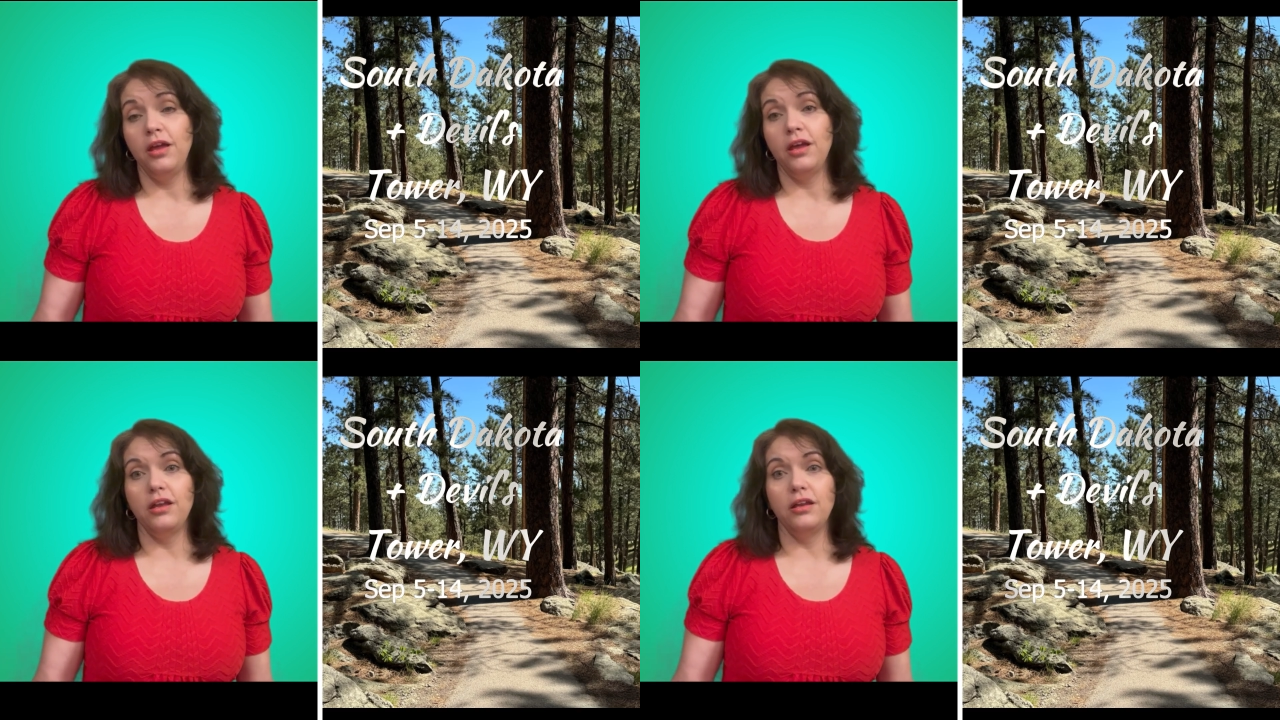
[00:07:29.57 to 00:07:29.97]

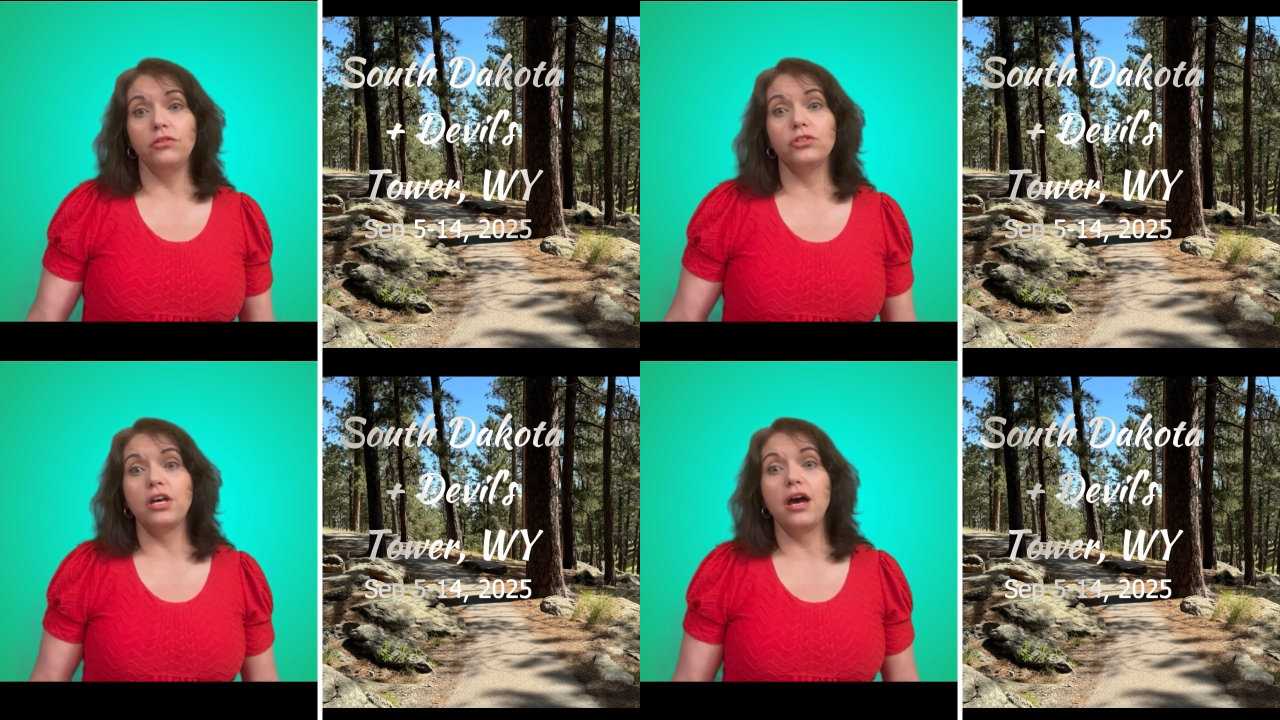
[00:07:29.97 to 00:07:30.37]
at
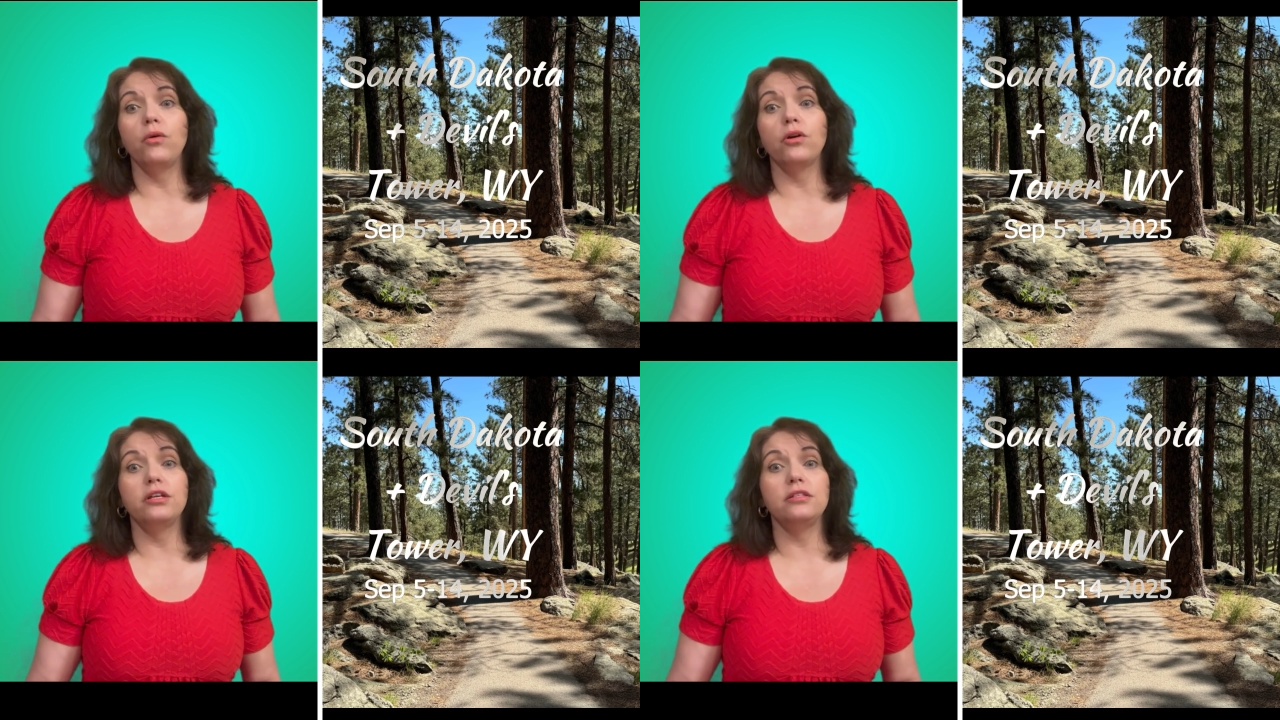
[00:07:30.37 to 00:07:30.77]
Devil's
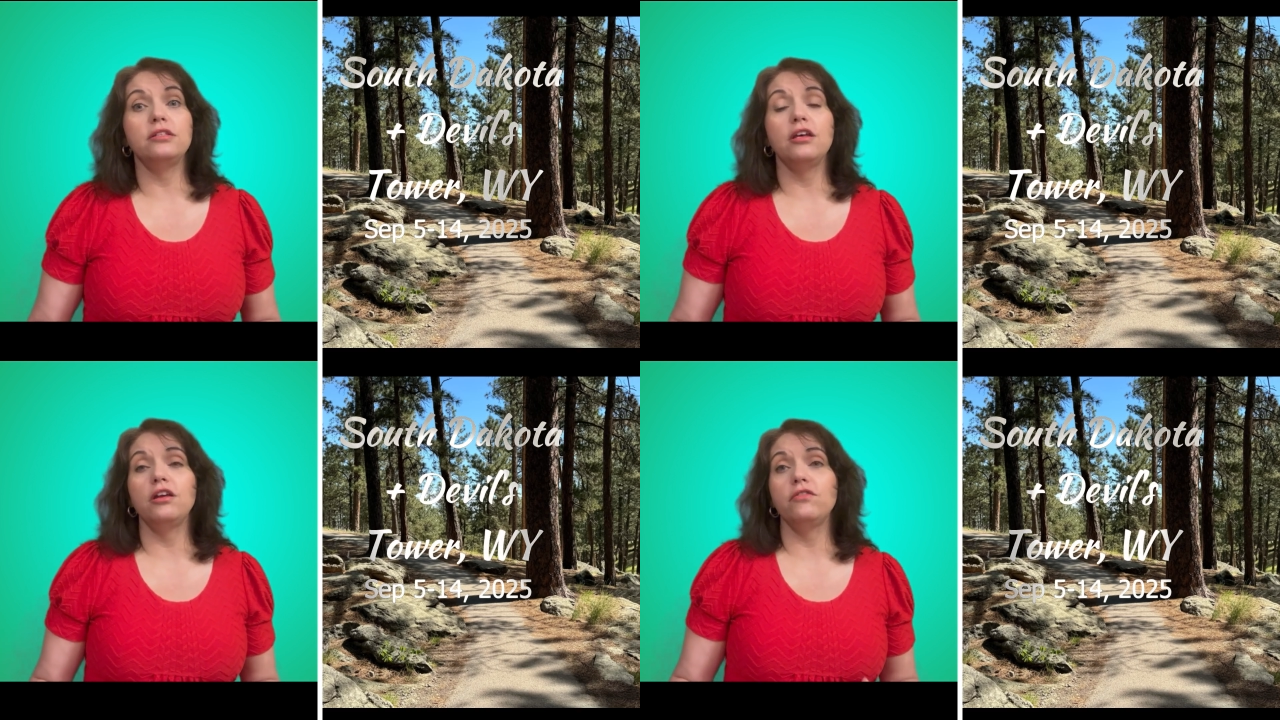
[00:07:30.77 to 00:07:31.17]
Tower
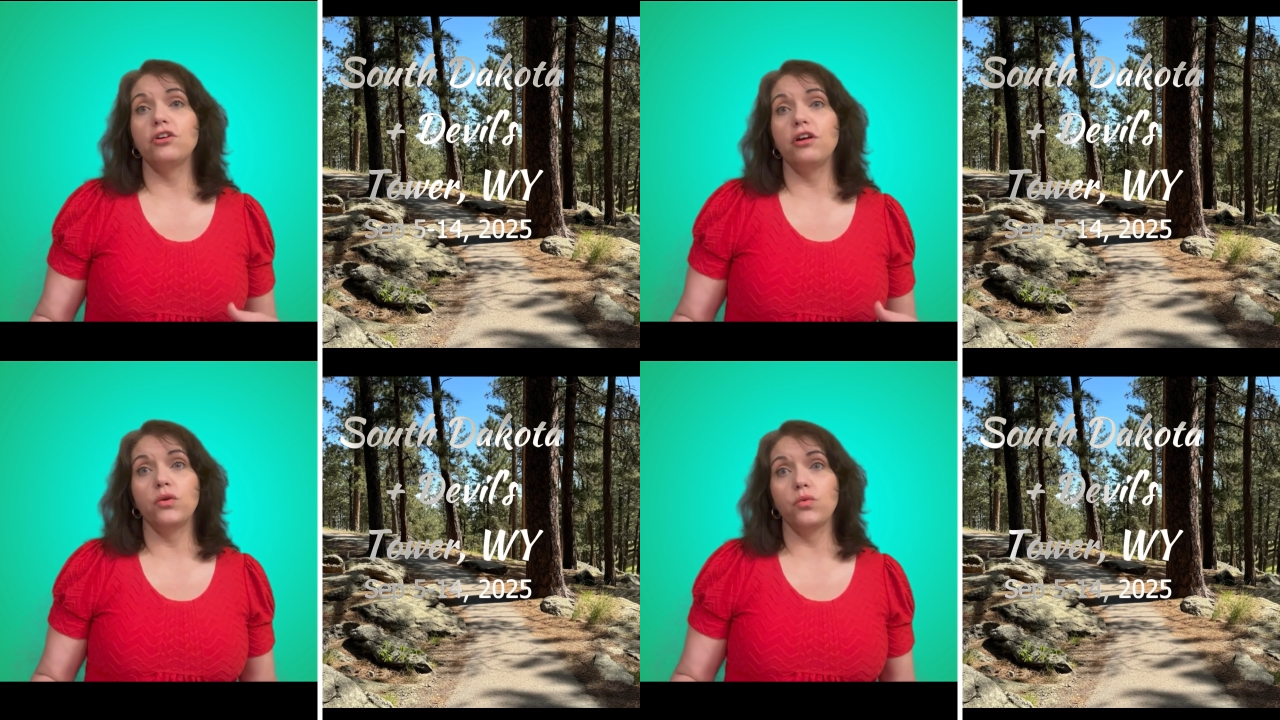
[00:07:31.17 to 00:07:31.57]
instead of
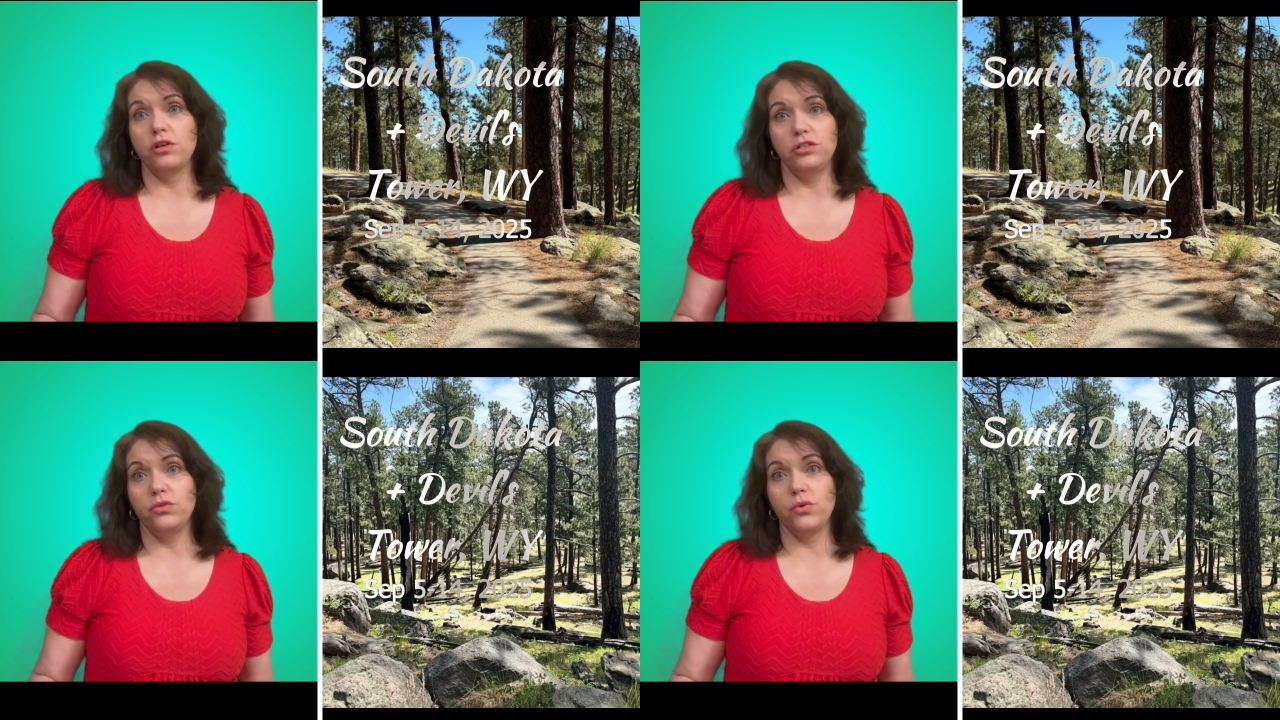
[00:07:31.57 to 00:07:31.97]
trying to
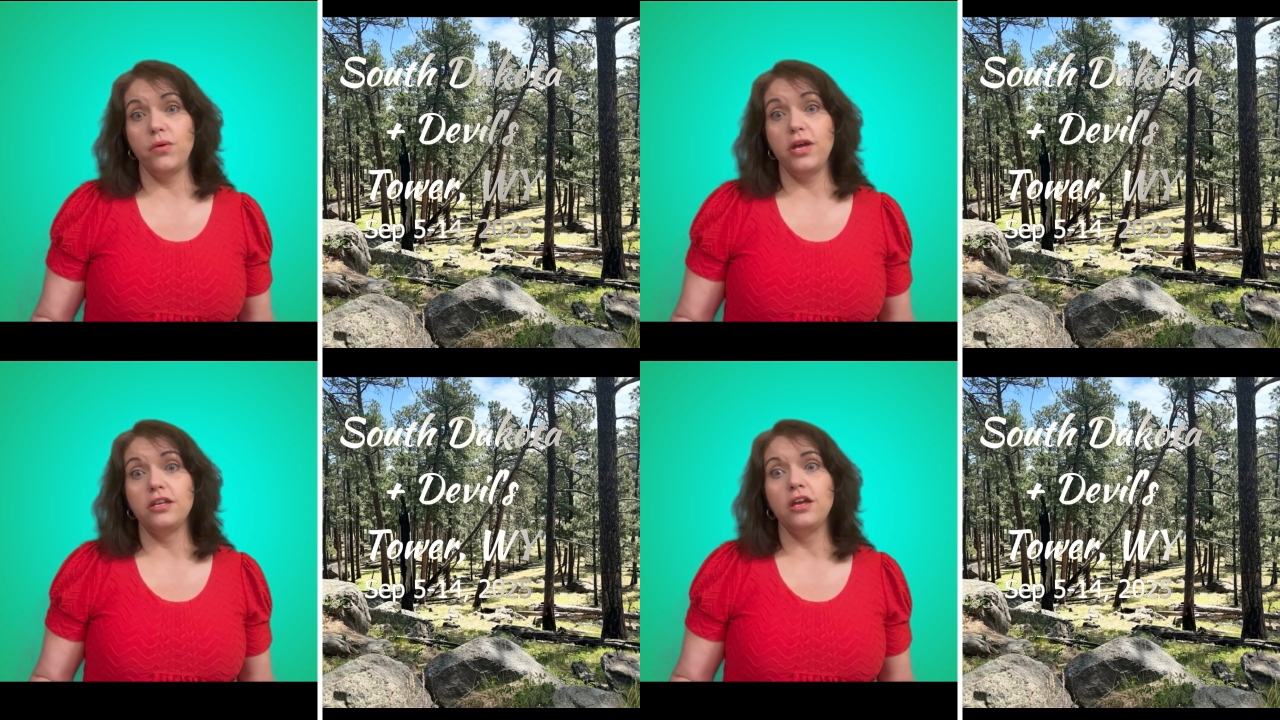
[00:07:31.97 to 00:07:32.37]
rush through
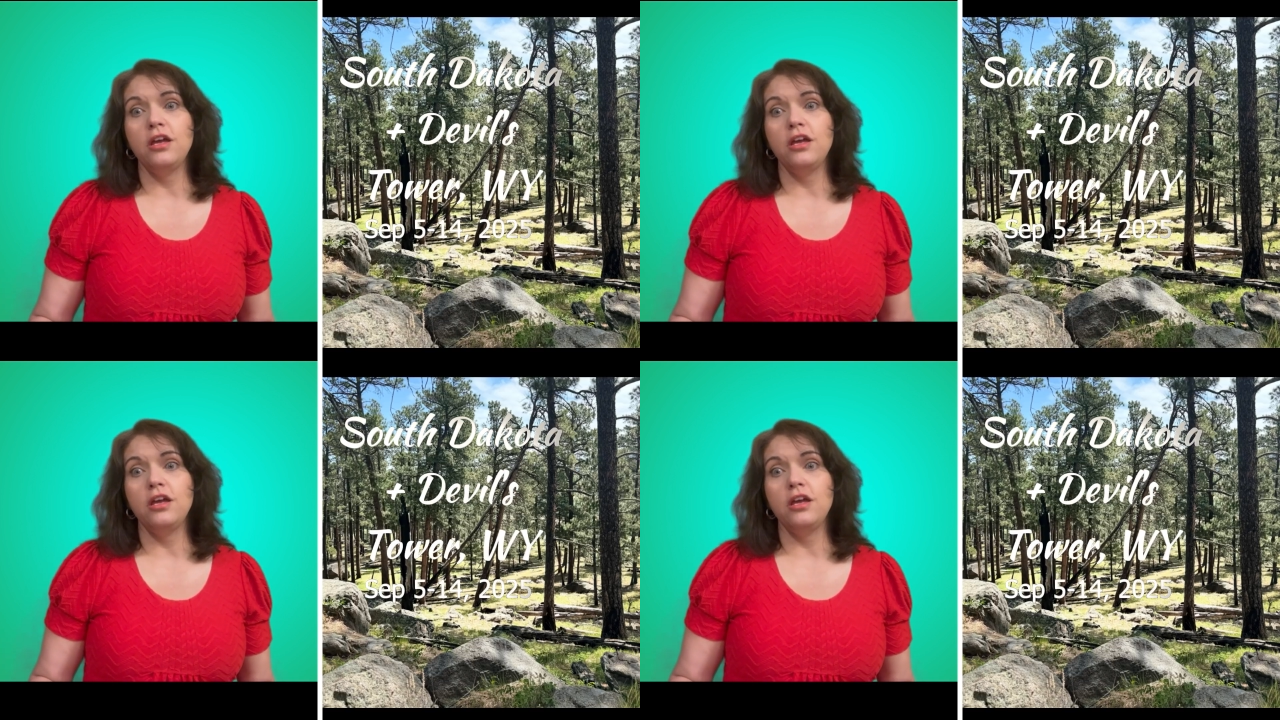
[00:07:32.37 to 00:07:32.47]
it.